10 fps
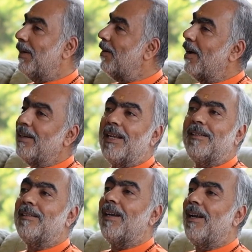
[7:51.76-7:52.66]
but not
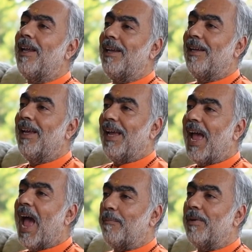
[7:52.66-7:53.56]
necessarily
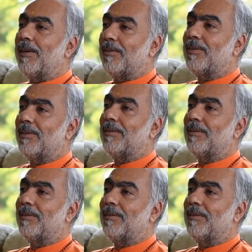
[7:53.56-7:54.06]
happiness.